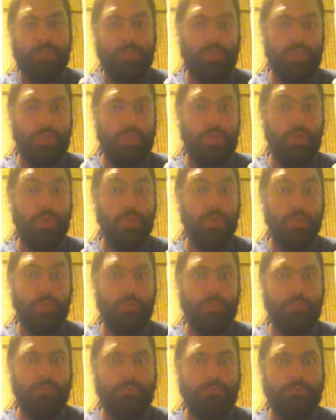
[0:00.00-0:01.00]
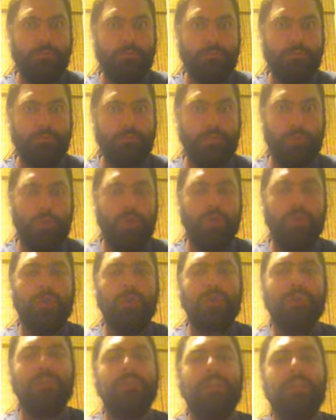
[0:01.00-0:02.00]
you. Or you
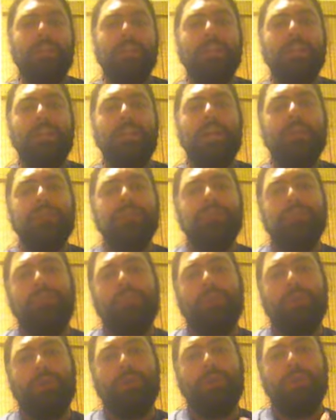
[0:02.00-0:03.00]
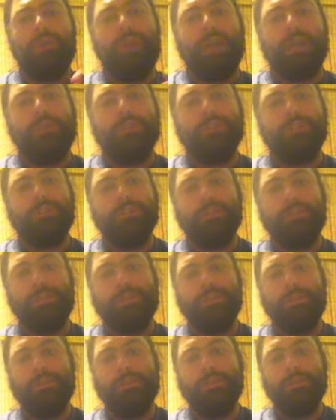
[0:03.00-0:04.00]
could say at the edge of what you're
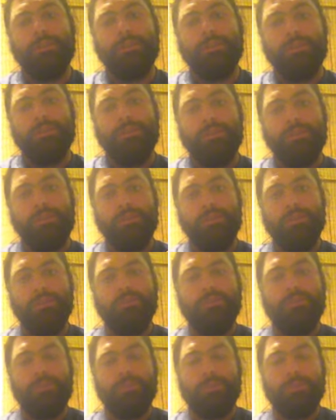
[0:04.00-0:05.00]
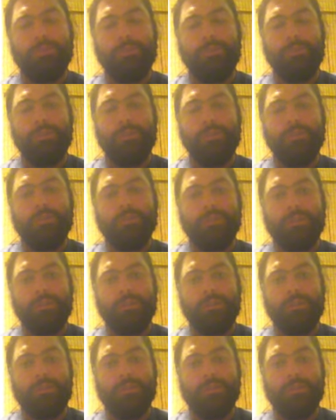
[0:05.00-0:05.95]
actually used to experiencing.